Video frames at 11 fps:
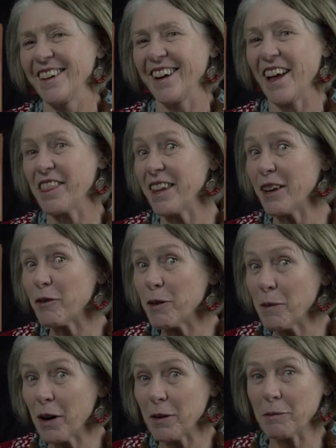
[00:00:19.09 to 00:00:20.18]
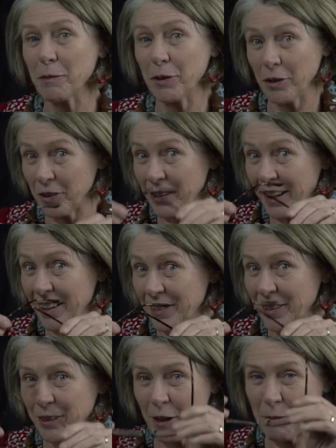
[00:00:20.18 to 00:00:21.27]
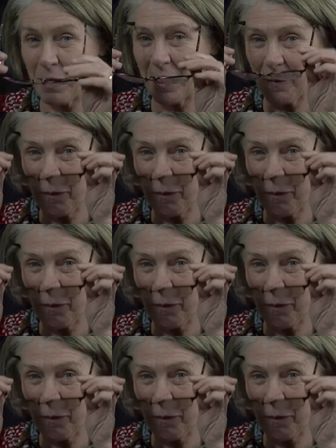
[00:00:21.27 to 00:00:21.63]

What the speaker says: I think we might put on your glasses, Grandma.